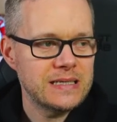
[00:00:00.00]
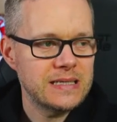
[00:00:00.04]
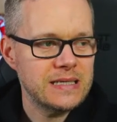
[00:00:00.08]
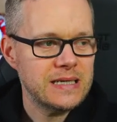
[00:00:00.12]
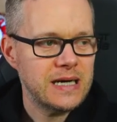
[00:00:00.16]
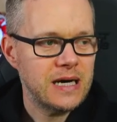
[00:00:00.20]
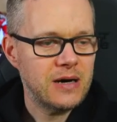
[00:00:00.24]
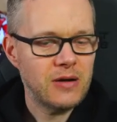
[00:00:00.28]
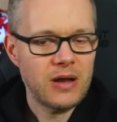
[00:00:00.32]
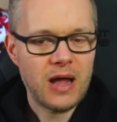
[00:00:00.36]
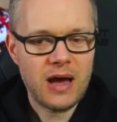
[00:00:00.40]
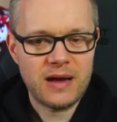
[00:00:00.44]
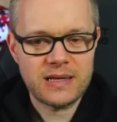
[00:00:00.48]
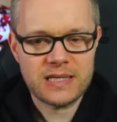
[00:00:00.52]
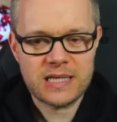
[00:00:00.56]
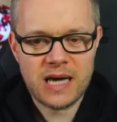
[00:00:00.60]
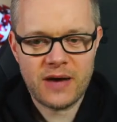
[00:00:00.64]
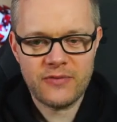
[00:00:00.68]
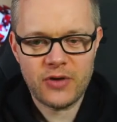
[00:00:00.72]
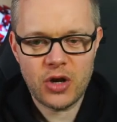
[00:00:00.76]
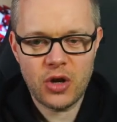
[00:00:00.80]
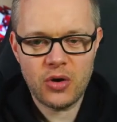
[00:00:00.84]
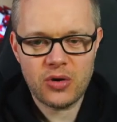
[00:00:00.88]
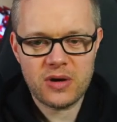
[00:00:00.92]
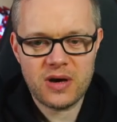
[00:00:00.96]
I'd like to have
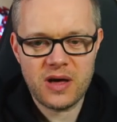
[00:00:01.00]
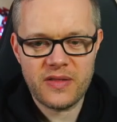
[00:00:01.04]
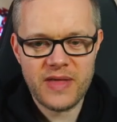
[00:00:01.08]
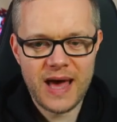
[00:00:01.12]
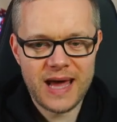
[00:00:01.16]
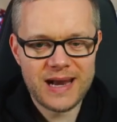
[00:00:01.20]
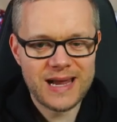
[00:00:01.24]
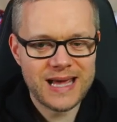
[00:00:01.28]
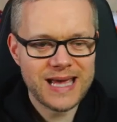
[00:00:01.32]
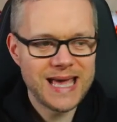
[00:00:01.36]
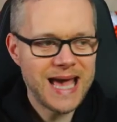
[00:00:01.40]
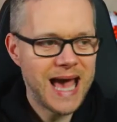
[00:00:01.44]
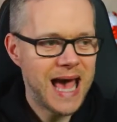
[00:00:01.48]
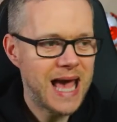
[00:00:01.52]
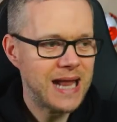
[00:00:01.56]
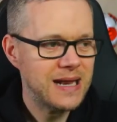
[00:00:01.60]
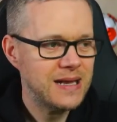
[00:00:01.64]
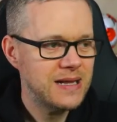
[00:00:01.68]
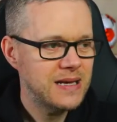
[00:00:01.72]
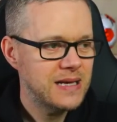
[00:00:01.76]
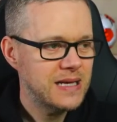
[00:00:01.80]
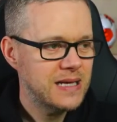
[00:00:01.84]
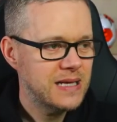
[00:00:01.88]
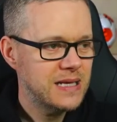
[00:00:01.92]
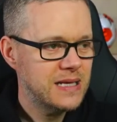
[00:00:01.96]
a look at that again.
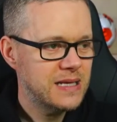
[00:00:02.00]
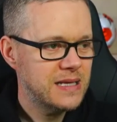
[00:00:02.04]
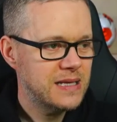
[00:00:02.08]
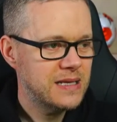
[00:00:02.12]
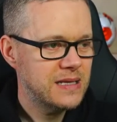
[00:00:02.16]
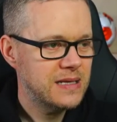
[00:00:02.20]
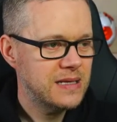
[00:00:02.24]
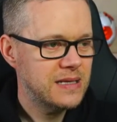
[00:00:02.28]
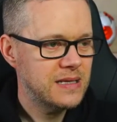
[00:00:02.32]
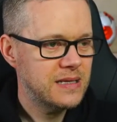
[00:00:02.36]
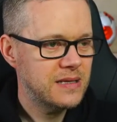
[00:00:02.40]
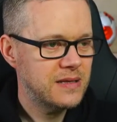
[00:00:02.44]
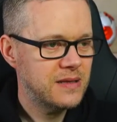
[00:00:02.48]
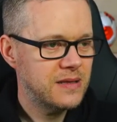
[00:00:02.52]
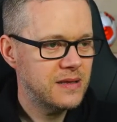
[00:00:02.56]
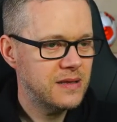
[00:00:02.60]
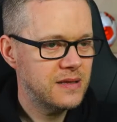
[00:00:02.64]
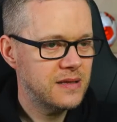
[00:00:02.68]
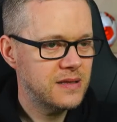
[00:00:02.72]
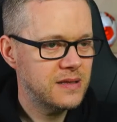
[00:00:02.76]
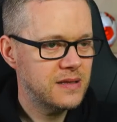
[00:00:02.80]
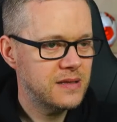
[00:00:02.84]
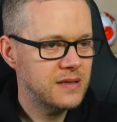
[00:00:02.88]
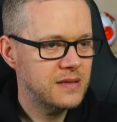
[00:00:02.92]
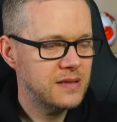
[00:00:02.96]

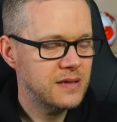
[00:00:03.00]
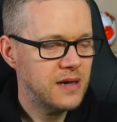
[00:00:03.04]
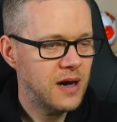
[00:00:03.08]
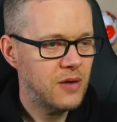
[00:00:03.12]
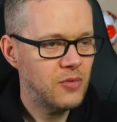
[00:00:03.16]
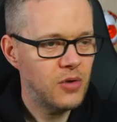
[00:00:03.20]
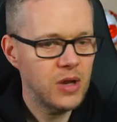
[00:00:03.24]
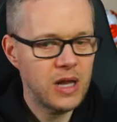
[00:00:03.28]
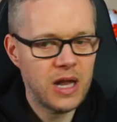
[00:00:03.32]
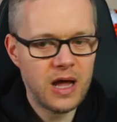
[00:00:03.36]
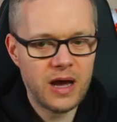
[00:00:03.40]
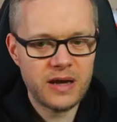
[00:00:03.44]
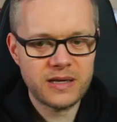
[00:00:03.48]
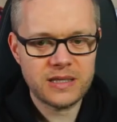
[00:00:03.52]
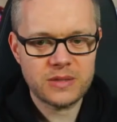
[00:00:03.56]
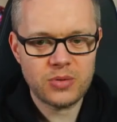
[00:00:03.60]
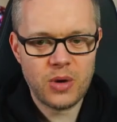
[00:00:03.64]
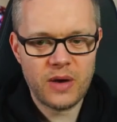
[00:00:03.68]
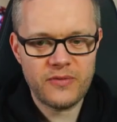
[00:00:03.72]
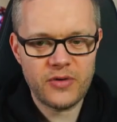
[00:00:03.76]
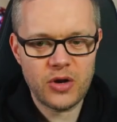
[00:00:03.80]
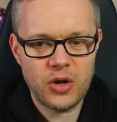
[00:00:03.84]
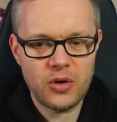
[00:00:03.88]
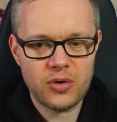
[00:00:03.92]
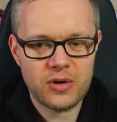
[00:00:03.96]
I would like to
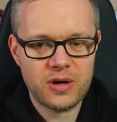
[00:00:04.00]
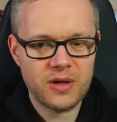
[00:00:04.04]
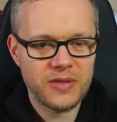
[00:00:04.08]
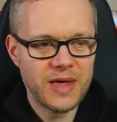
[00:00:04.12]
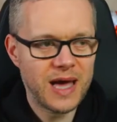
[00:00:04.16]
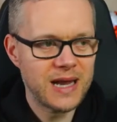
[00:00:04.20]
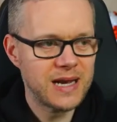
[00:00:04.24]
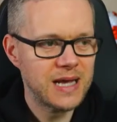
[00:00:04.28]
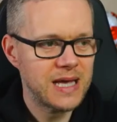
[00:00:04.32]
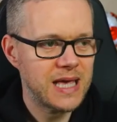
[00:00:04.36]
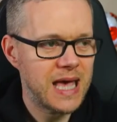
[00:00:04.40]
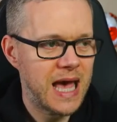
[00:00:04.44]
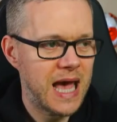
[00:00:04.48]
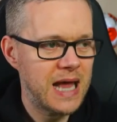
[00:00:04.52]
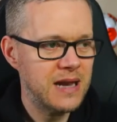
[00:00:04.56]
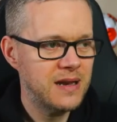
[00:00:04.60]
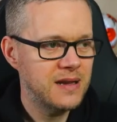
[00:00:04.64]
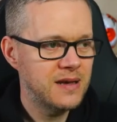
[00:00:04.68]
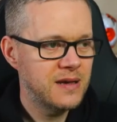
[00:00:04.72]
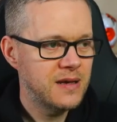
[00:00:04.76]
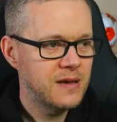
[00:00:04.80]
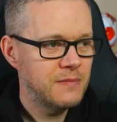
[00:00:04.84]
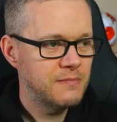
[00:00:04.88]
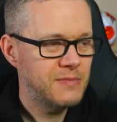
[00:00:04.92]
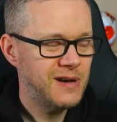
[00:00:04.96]
have a look at that again.
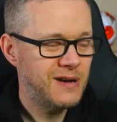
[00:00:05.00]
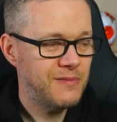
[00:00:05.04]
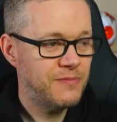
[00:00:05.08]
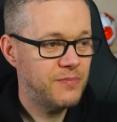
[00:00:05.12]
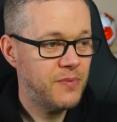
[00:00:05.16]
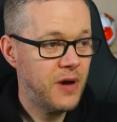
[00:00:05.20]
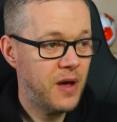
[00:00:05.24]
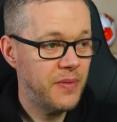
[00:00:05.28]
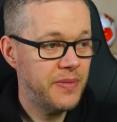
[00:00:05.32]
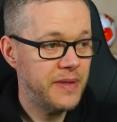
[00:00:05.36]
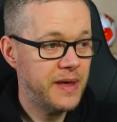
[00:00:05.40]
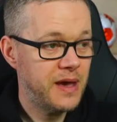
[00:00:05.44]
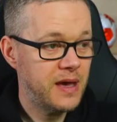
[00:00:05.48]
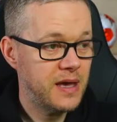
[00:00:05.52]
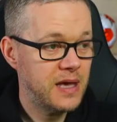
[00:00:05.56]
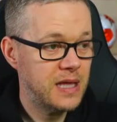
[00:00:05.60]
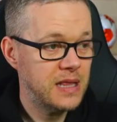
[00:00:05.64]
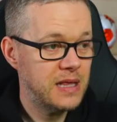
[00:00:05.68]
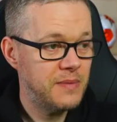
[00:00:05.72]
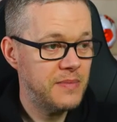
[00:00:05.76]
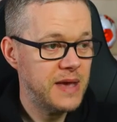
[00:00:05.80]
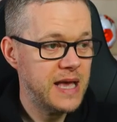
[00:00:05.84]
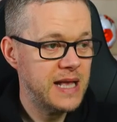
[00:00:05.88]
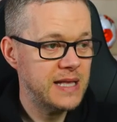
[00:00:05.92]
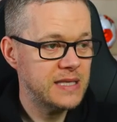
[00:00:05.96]
But on, in
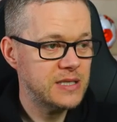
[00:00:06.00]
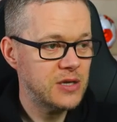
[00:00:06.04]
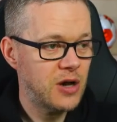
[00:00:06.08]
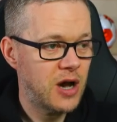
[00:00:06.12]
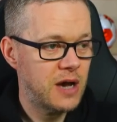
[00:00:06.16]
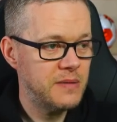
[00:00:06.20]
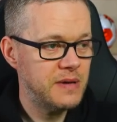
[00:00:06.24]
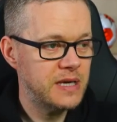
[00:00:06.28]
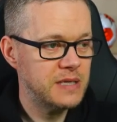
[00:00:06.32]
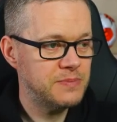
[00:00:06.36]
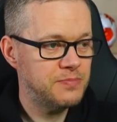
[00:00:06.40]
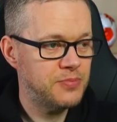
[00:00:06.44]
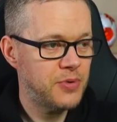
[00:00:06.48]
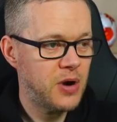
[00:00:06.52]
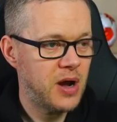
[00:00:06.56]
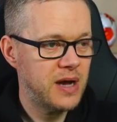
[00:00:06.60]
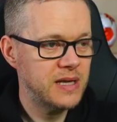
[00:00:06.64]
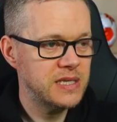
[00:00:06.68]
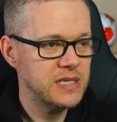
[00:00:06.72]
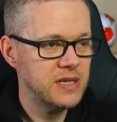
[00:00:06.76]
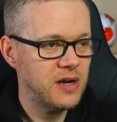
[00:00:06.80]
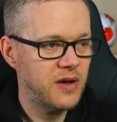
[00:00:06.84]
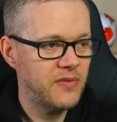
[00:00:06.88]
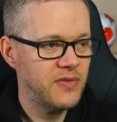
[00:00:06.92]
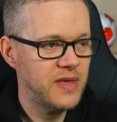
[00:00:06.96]
the meantime, it's
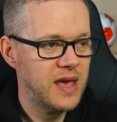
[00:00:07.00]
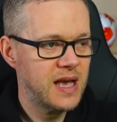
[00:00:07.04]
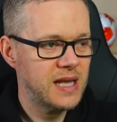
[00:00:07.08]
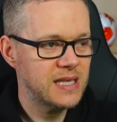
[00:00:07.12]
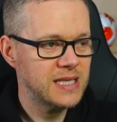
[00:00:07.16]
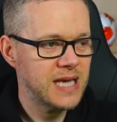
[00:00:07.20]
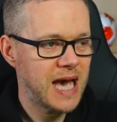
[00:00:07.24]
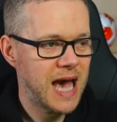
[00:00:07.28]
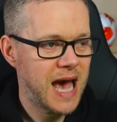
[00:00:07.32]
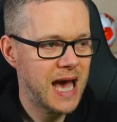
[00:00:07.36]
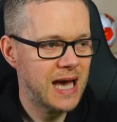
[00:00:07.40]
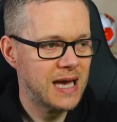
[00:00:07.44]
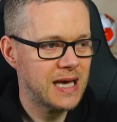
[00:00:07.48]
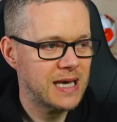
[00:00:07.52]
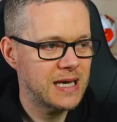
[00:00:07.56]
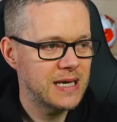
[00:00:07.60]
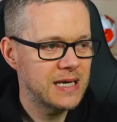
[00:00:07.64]
Brighton on the attack.